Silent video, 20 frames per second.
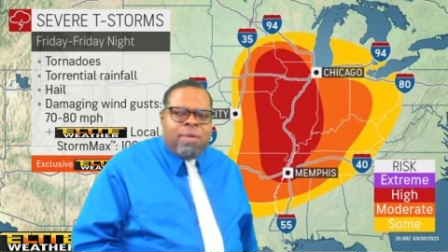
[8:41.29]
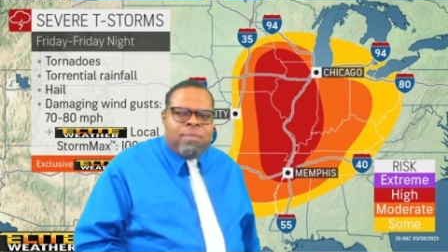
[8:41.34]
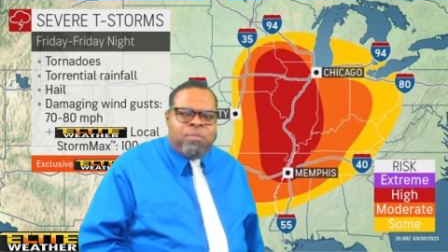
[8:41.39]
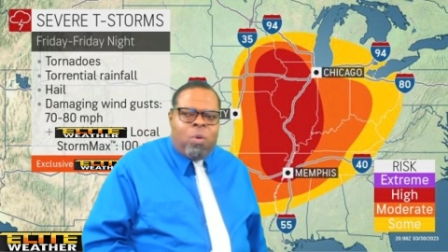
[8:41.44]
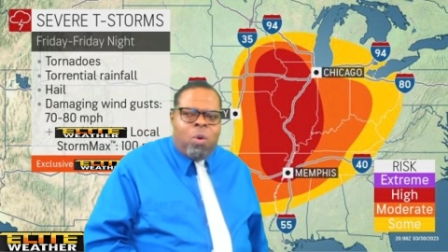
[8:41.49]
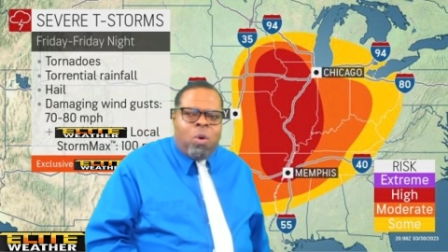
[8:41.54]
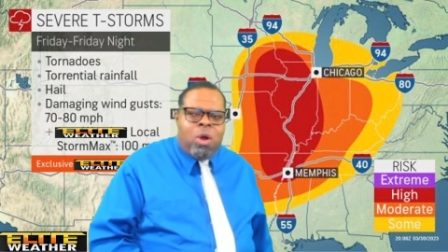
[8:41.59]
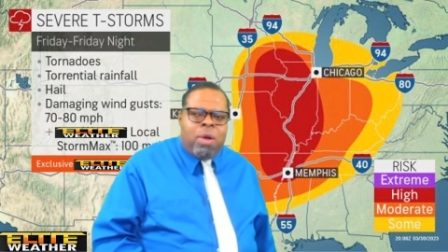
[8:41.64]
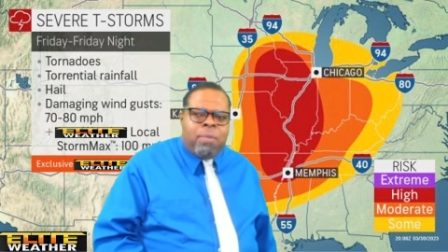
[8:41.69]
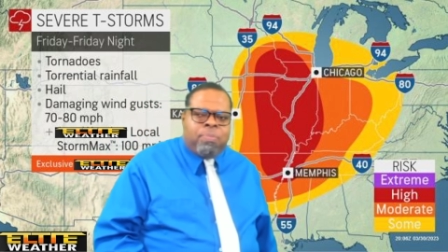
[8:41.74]

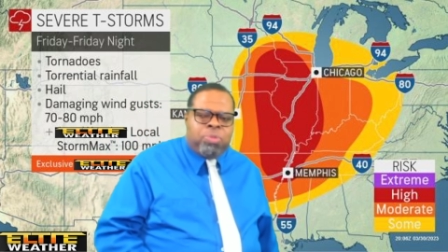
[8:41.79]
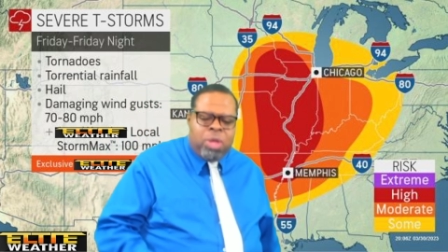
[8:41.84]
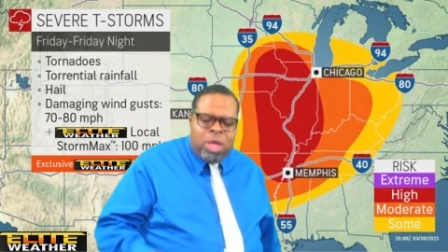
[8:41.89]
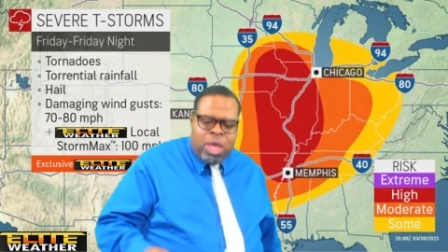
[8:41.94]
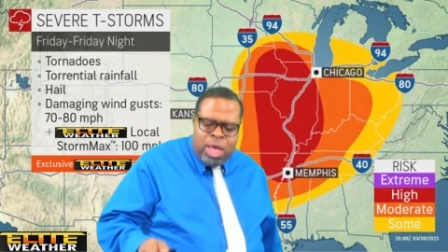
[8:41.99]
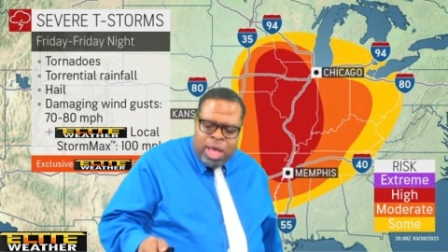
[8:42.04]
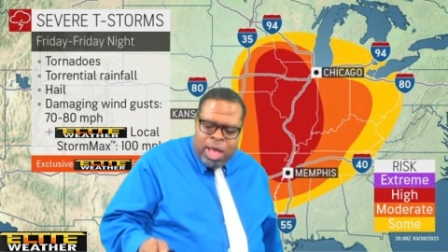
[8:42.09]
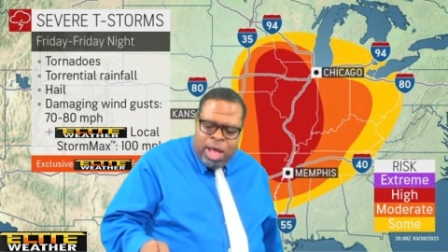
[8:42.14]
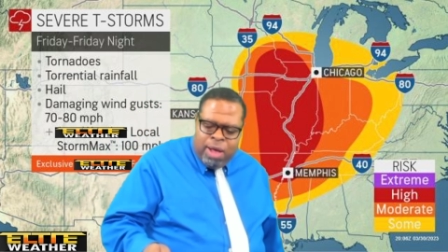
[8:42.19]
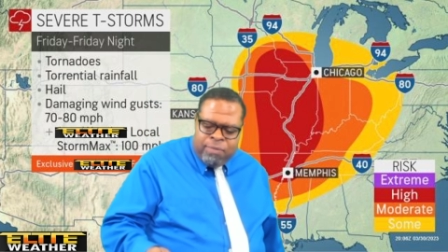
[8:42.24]
informed
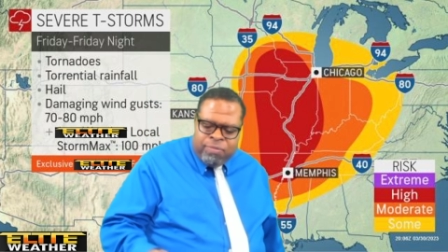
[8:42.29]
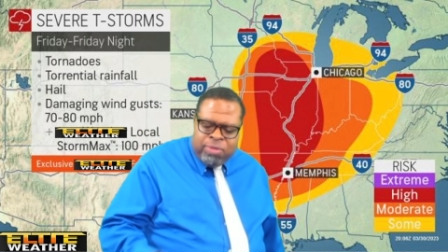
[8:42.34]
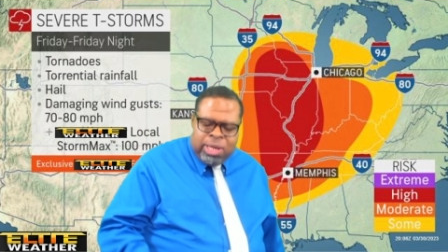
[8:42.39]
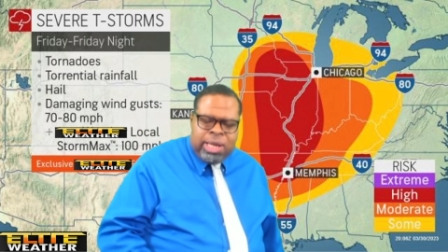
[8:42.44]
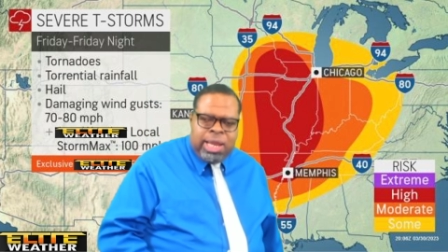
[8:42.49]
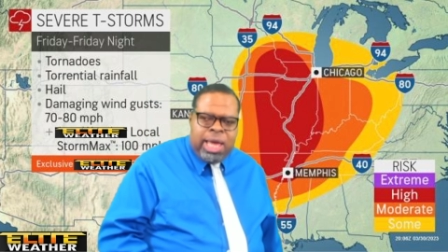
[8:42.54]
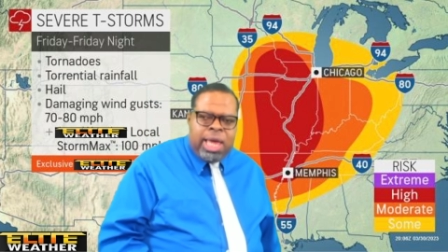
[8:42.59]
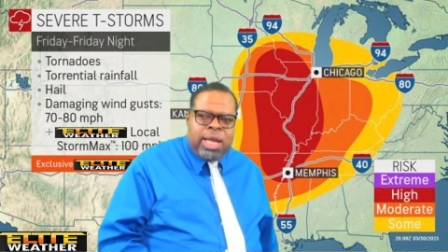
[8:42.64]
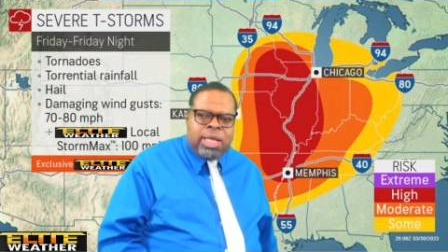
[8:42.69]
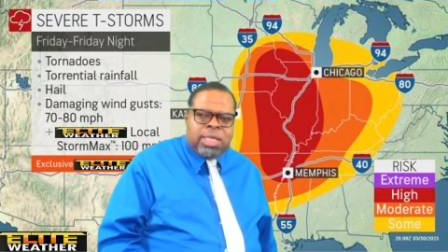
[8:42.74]
of
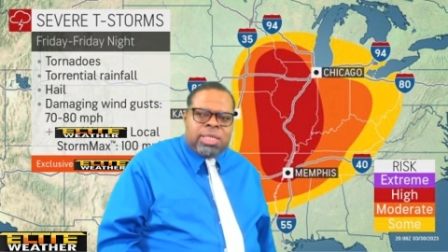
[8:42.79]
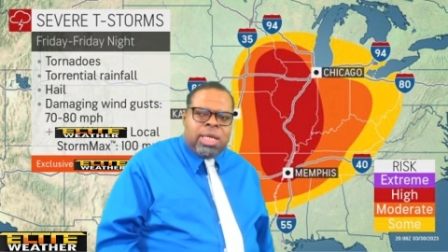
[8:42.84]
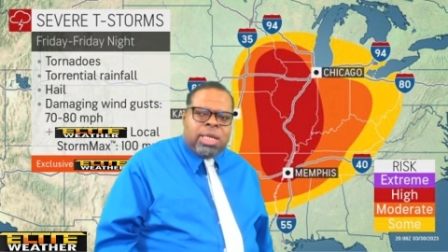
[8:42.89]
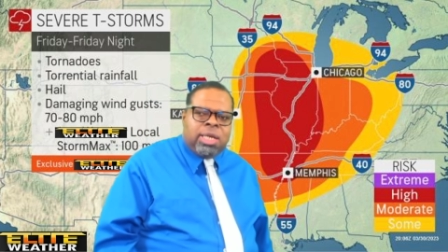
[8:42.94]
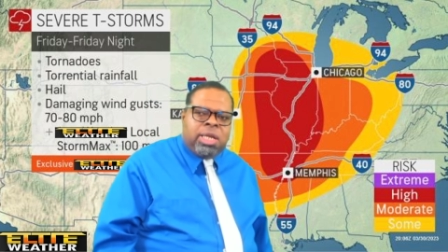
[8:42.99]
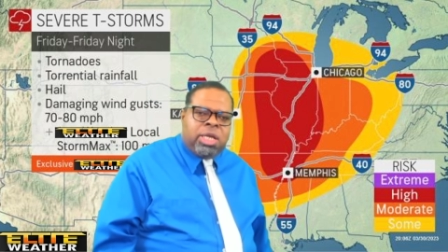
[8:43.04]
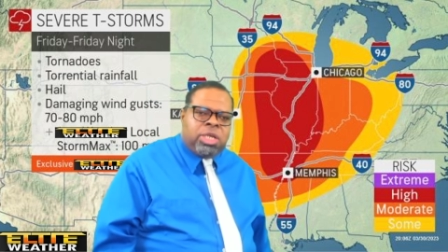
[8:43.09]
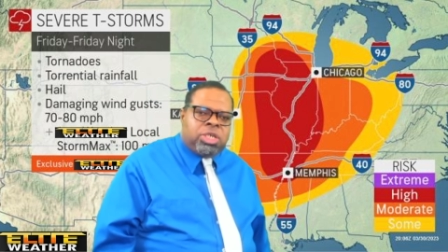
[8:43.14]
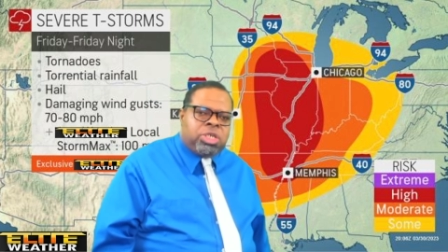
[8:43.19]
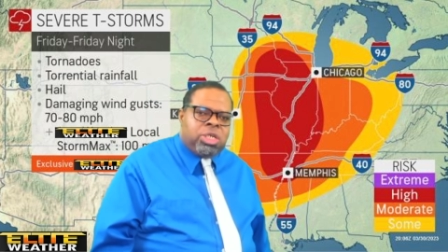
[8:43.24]
the latest
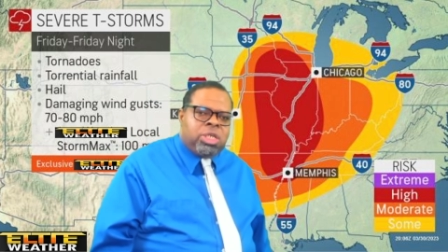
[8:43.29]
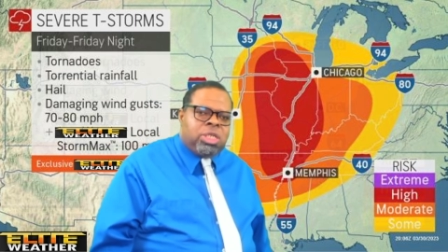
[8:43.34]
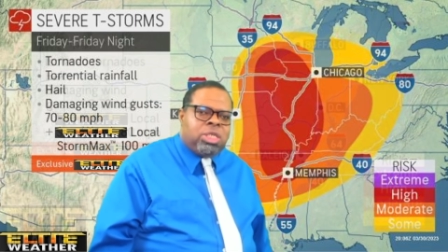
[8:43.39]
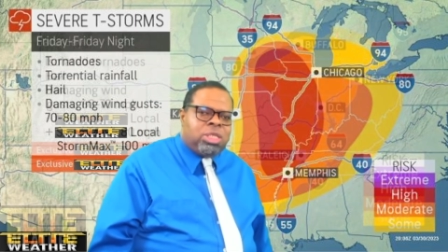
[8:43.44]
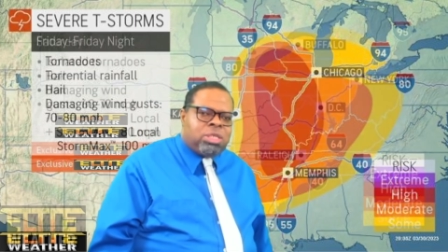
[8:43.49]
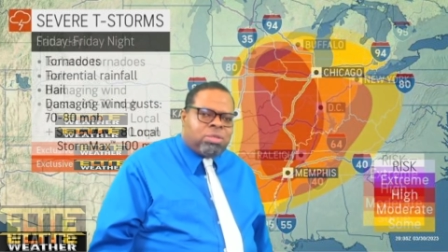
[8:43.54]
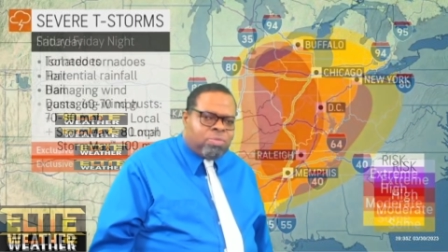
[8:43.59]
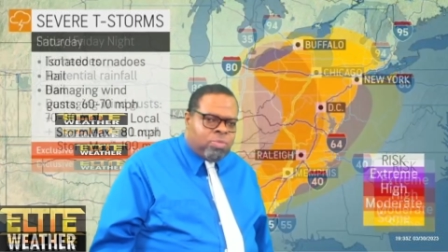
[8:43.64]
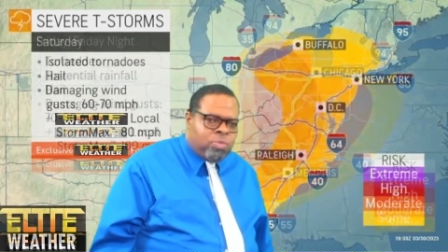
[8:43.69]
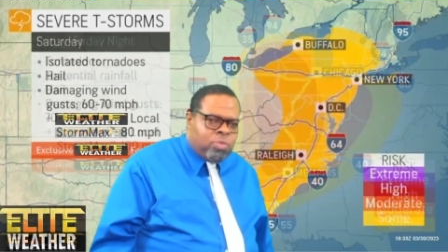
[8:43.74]
conditions.